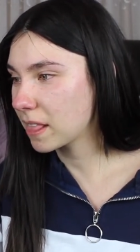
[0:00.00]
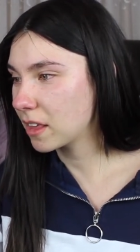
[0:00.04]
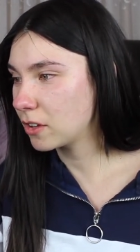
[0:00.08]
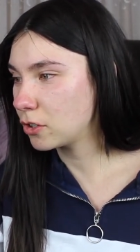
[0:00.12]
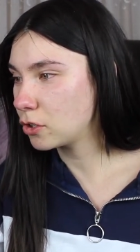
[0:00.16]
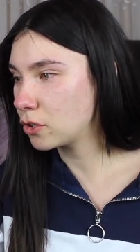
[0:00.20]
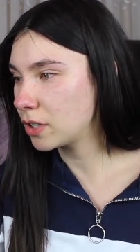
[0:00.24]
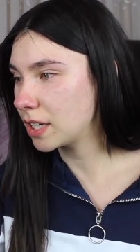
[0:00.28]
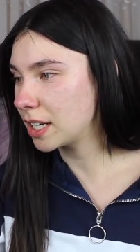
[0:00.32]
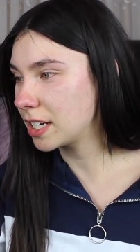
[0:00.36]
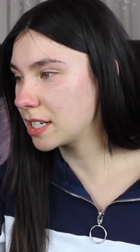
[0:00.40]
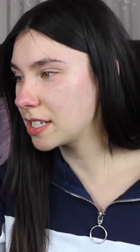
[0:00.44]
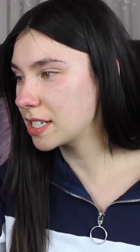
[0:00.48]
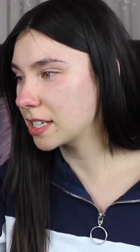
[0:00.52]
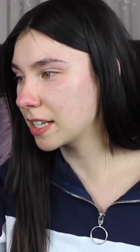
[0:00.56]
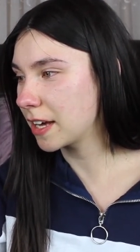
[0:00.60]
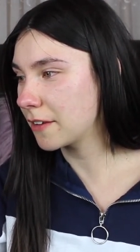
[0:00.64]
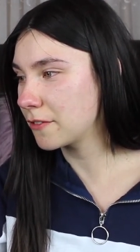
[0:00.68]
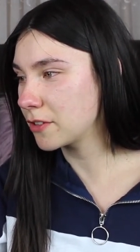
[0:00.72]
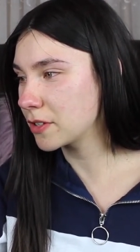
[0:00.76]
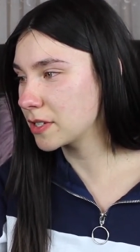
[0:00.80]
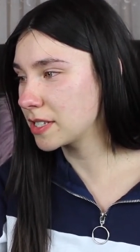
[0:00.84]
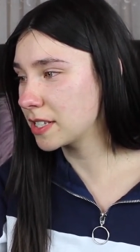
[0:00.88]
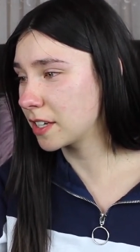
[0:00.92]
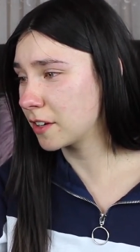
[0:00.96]
You need to
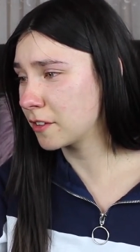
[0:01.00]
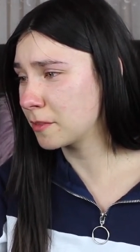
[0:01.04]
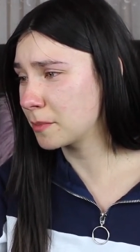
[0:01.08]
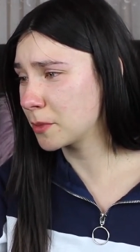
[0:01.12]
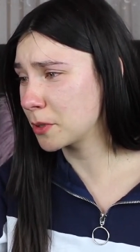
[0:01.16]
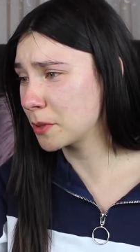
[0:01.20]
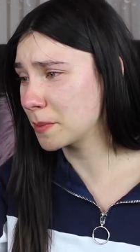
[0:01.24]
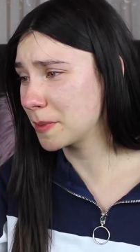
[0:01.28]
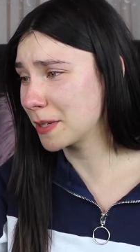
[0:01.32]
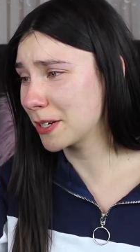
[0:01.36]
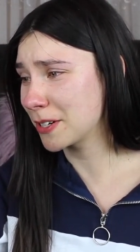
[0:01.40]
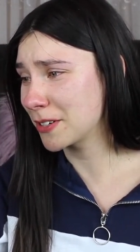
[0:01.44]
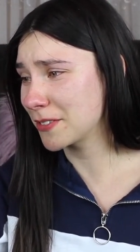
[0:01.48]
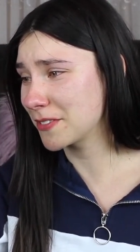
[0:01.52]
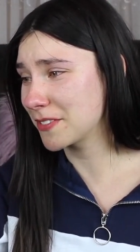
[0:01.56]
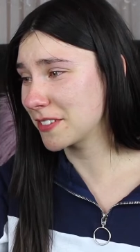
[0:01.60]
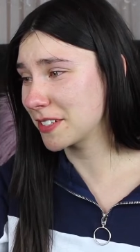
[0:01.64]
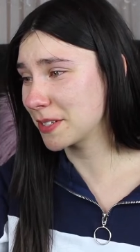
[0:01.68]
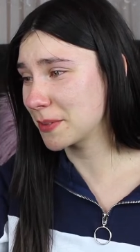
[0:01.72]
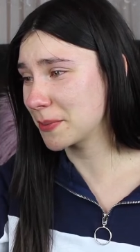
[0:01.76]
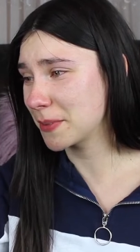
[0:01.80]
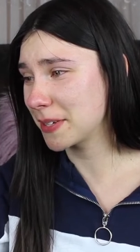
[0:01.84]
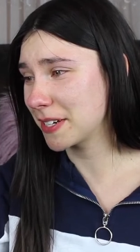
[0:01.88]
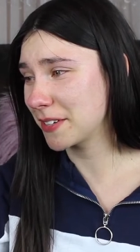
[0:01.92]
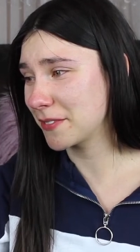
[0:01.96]
love yourself more, be
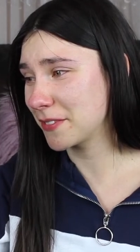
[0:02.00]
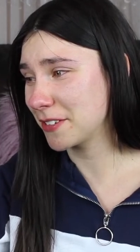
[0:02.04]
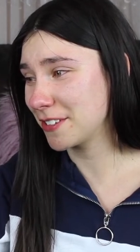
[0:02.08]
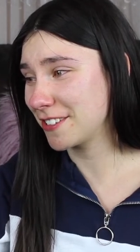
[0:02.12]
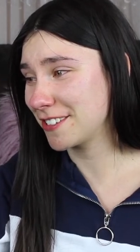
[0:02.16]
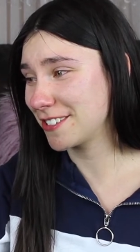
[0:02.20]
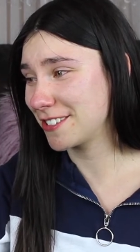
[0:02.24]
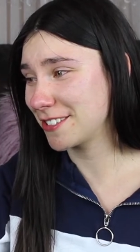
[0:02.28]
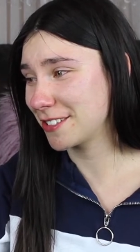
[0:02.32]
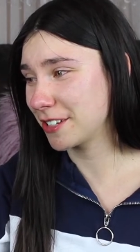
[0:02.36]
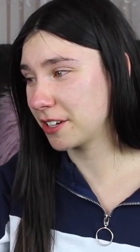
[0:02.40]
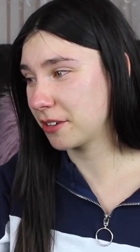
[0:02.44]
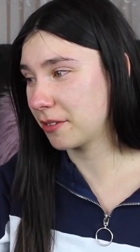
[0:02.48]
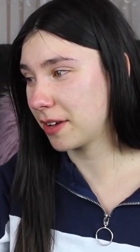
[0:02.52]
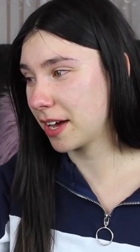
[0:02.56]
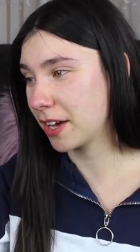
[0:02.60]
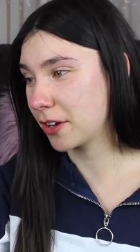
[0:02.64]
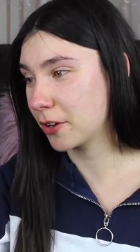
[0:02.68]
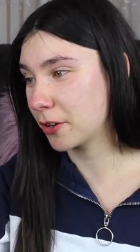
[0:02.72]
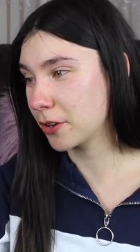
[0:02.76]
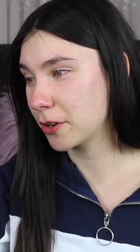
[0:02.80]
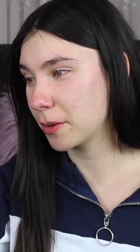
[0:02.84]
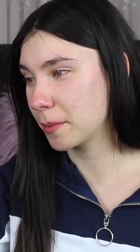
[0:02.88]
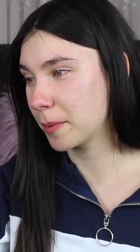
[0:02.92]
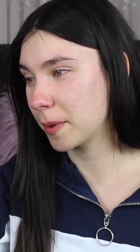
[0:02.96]
confident, whatever you do. I
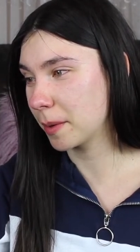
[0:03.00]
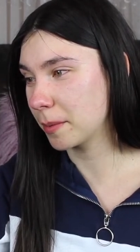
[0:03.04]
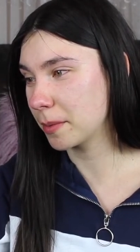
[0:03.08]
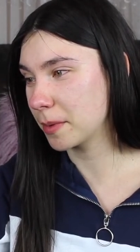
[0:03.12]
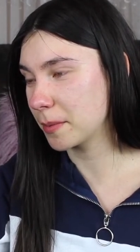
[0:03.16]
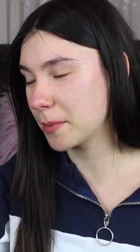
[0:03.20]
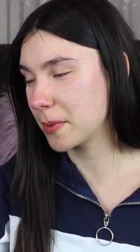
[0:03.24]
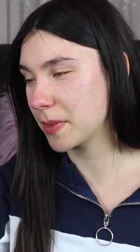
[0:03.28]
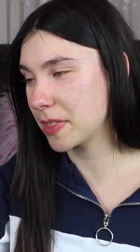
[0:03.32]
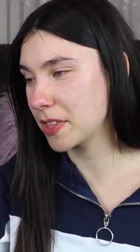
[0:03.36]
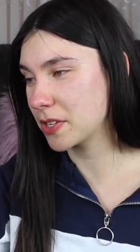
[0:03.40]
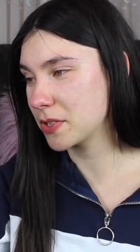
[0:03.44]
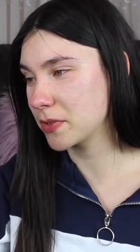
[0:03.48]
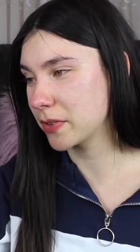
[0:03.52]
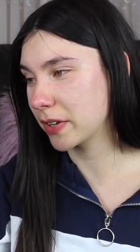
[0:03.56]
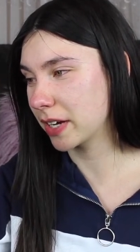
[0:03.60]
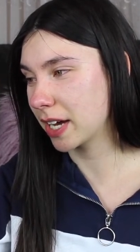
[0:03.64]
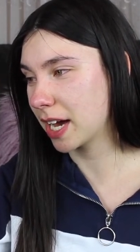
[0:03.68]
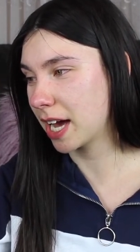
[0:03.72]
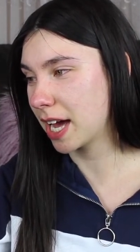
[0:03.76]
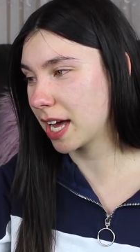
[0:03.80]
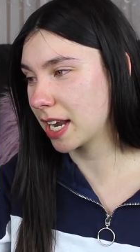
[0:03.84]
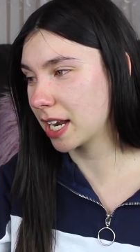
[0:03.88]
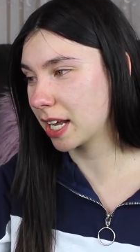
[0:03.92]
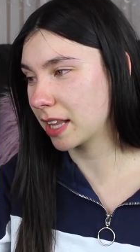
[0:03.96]
got no problem in this
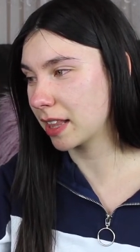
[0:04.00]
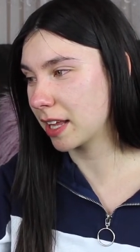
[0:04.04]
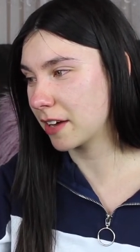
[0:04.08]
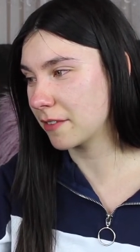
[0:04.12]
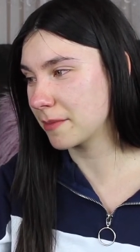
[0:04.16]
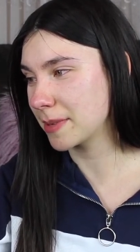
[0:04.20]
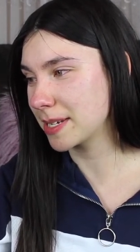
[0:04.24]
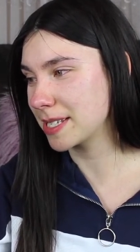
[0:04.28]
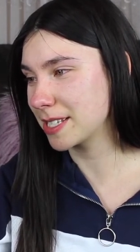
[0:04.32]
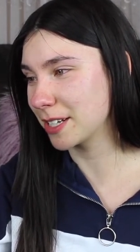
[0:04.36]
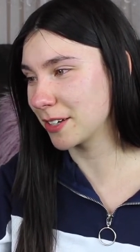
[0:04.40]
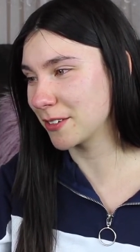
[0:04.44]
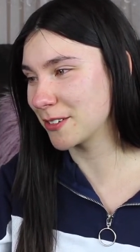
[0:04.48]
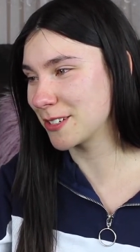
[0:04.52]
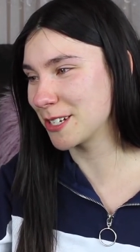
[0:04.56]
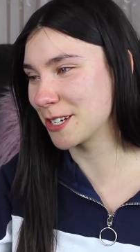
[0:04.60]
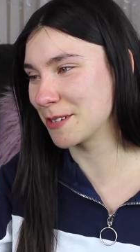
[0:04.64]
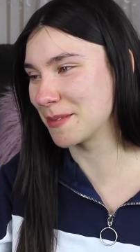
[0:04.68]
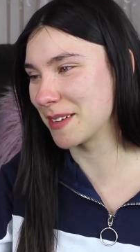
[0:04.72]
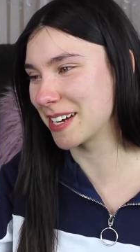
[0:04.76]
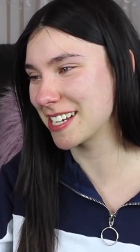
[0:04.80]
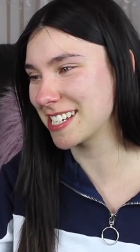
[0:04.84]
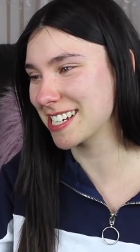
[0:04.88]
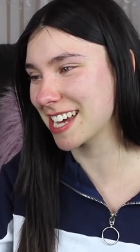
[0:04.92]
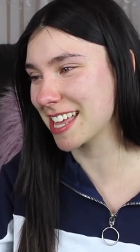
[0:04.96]
regard. I love myself
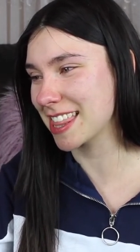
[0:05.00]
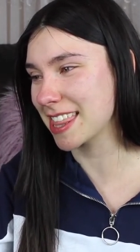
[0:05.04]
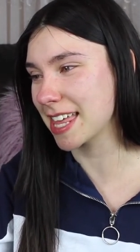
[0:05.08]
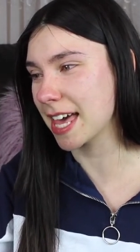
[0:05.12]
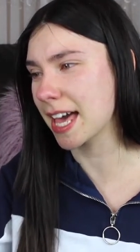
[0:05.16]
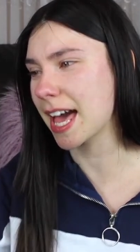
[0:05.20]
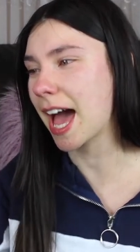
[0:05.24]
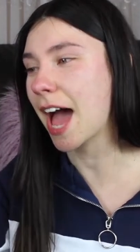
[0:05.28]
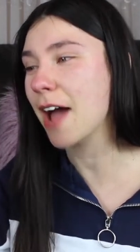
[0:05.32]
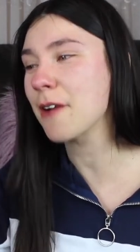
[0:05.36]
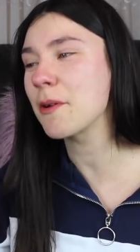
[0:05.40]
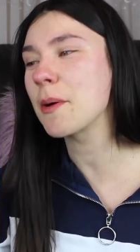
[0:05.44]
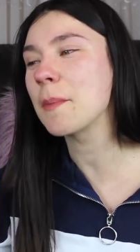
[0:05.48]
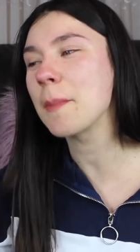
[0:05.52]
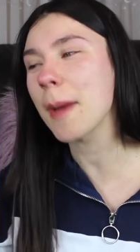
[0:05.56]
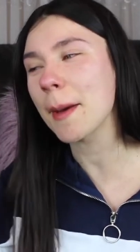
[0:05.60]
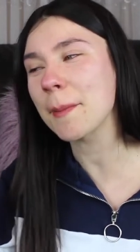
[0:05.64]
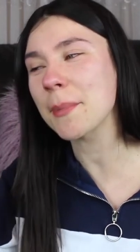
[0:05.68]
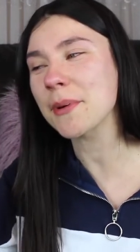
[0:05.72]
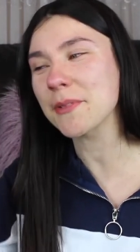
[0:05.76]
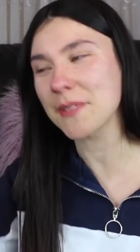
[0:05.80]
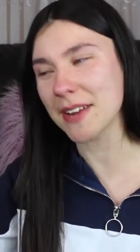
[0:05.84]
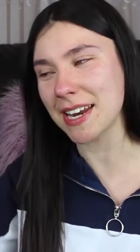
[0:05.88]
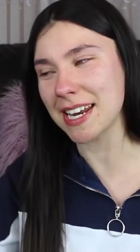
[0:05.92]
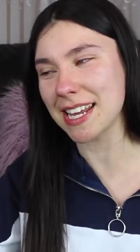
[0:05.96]
too much, I think. I
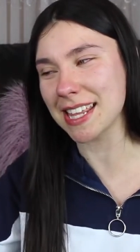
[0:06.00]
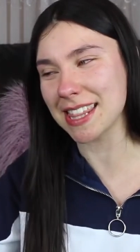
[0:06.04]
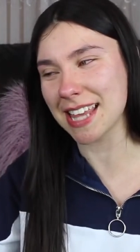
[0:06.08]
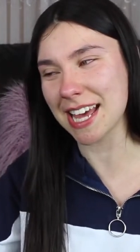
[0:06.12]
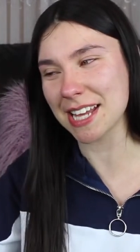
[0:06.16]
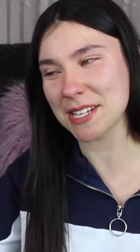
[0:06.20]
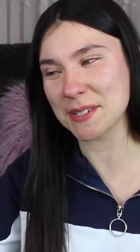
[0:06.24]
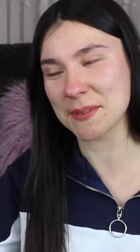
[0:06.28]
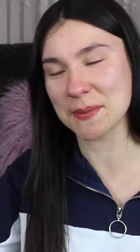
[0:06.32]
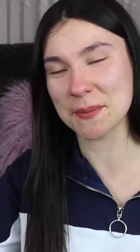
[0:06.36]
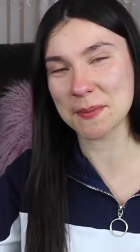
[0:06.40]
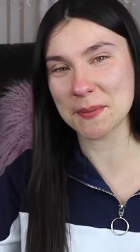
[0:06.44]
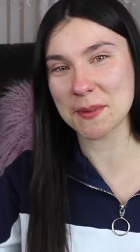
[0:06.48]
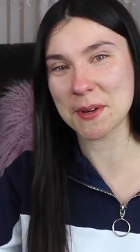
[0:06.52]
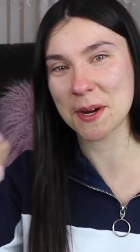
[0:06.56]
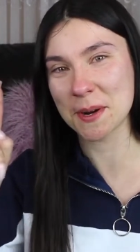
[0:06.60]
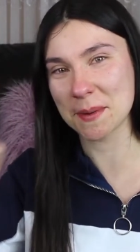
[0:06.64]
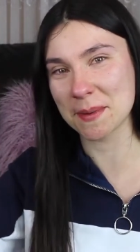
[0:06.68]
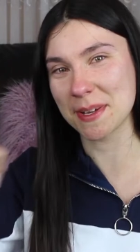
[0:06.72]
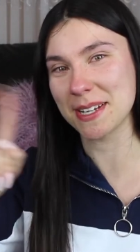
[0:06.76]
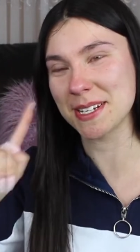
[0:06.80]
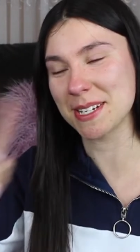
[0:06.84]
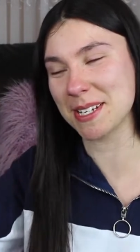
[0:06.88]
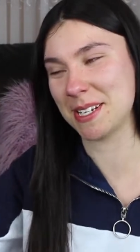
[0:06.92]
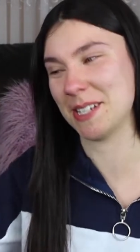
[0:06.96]
remember reading that
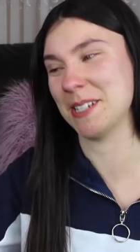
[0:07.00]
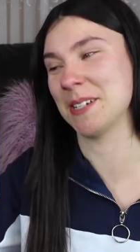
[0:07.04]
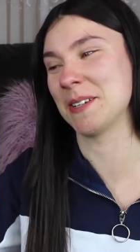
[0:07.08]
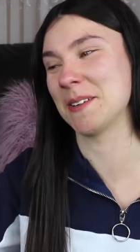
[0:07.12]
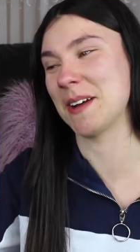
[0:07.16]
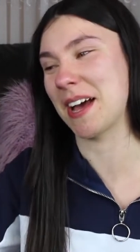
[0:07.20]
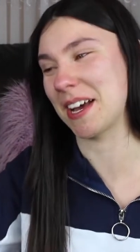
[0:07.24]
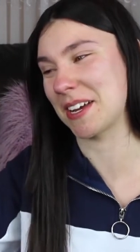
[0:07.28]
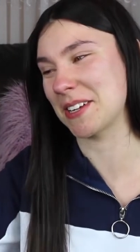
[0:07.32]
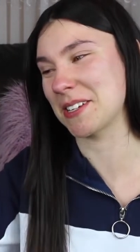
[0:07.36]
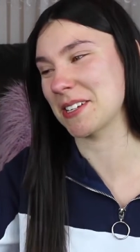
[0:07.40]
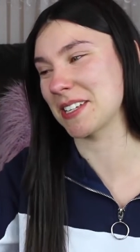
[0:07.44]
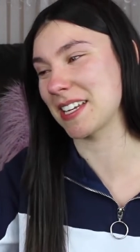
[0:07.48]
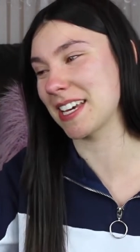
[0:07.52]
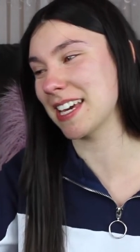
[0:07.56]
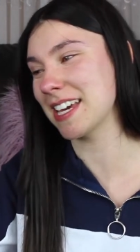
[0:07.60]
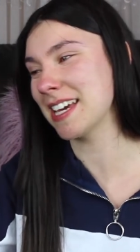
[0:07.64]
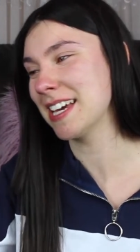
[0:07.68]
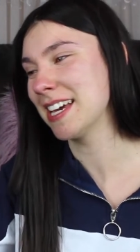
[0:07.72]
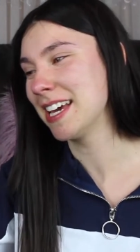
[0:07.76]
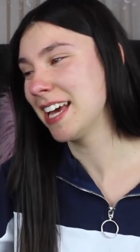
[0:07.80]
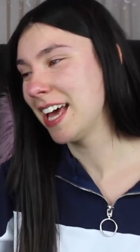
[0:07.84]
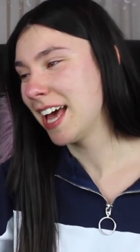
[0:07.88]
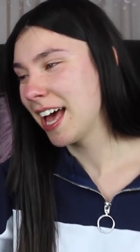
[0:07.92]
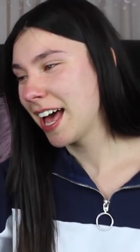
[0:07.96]
comment too,
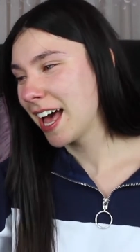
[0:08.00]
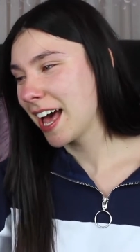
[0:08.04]
actually.